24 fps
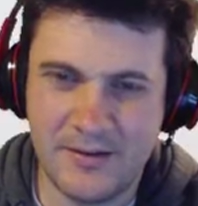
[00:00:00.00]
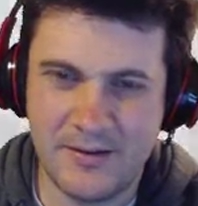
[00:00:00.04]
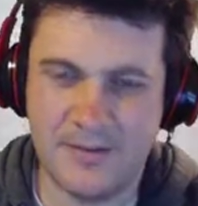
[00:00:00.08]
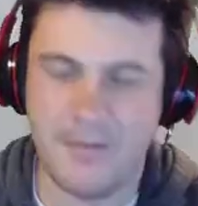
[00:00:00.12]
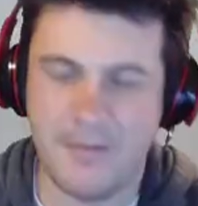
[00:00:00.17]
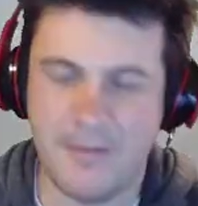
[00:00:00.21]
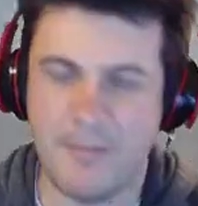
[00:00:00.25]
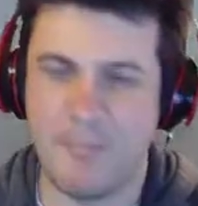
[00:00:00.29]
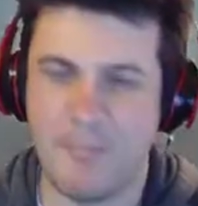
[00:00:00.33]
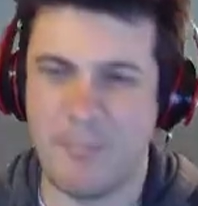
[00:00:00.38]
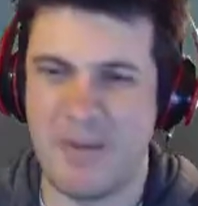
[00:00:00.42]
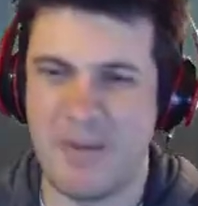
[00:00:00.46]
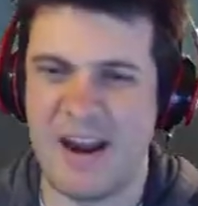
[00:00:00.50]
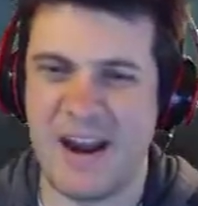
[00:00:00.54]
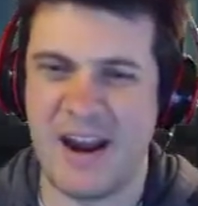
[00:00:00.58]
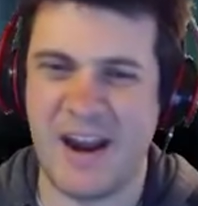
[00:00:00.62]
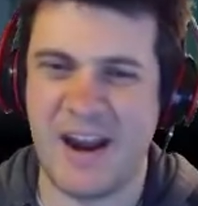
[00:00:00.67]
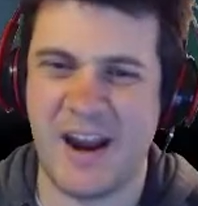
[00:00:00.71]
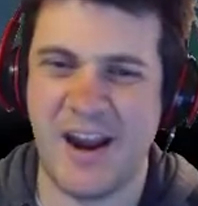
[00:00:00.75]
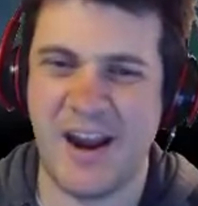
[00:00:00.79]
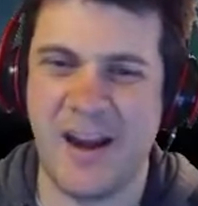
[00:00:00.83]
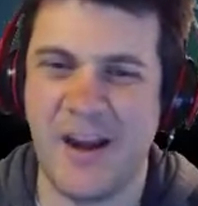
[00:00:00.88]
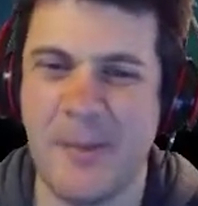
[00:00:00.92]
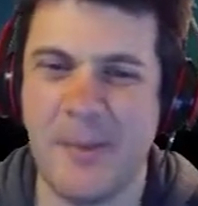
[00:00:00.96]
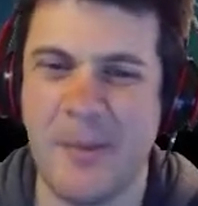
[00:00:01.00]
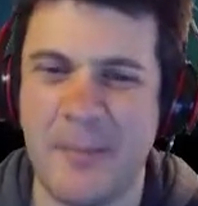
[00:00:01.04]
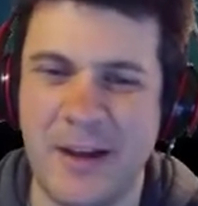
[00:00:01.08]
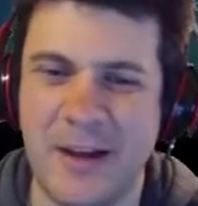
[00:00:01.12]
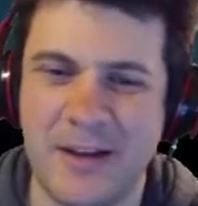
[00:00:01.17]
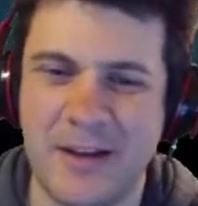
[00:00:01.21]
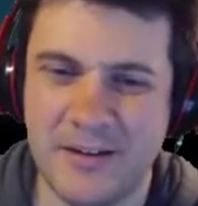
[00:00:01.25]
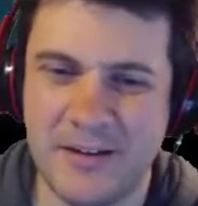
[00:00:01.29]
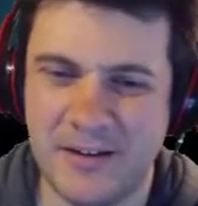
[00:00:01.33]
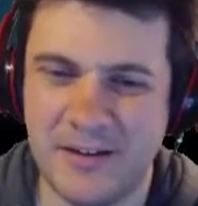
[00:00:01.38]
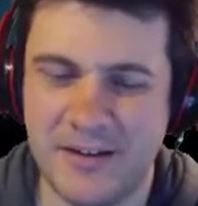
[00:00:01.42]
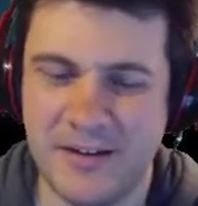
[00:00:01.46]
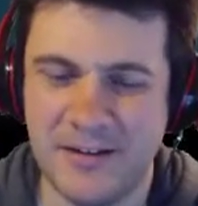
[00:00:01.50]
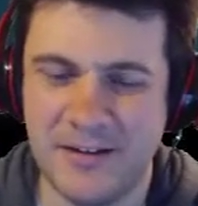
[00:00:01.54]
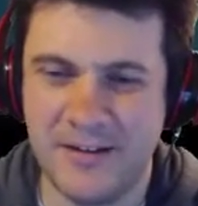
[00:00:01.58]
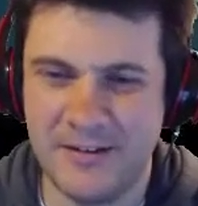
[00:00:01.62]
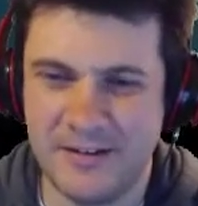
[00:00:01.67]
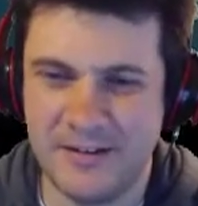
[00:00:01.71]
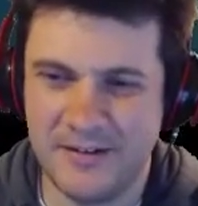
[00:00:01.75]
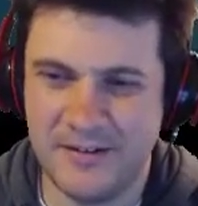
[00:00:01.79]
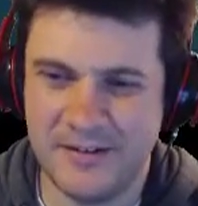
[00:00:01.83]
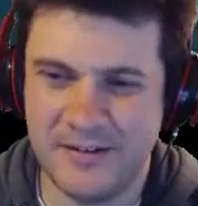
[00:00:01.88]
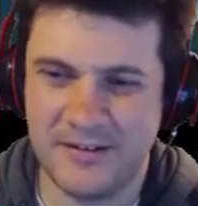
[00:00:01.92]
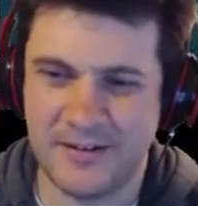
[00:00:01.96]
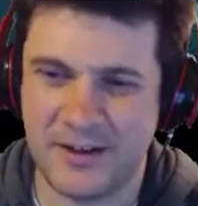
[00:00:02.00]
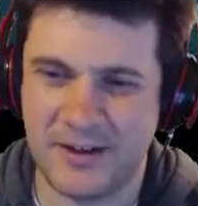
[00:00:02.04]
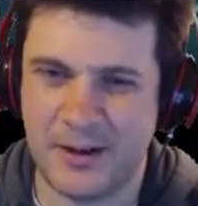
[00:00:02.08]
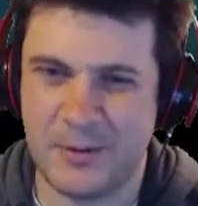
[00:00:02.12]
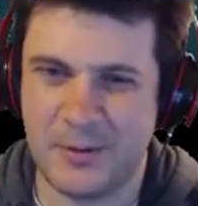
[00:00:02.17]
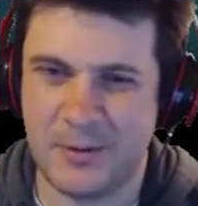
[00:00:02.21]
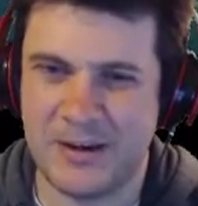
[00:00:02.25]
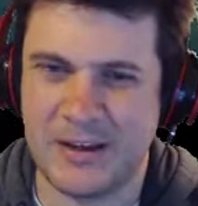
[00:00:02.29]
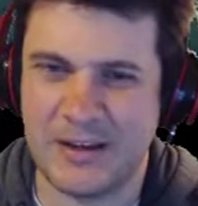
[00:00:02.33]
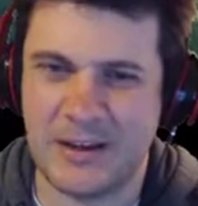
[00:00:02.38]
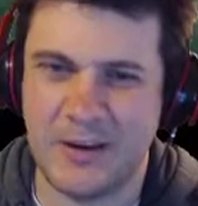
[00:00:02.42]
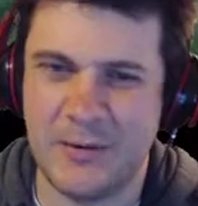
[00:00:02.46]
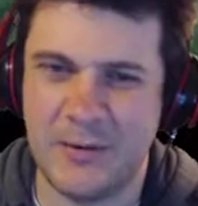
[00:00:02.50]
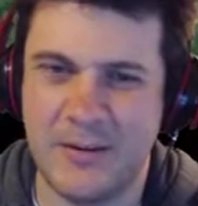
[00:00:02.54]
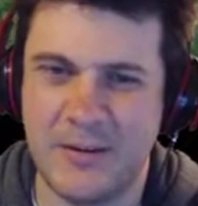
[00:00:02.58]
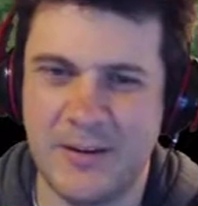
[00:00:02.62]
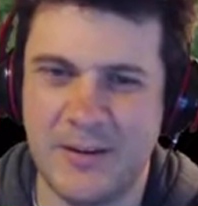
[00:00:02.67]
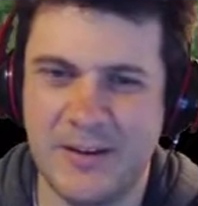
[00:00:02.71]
Bam! There we go.